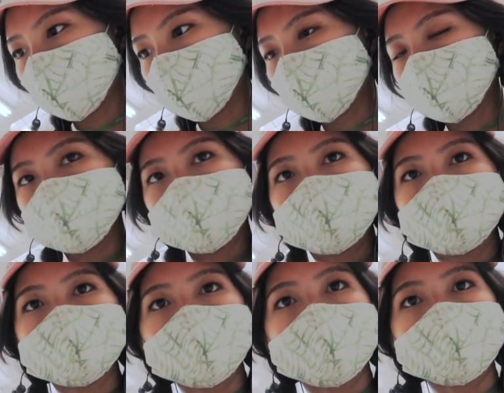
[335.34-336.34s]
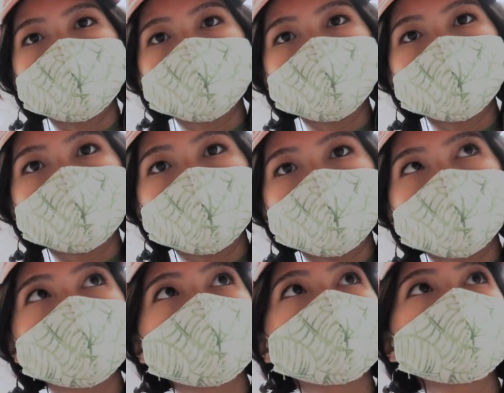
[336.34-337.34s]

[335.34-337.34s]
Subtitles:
Because they're like flat and 2D.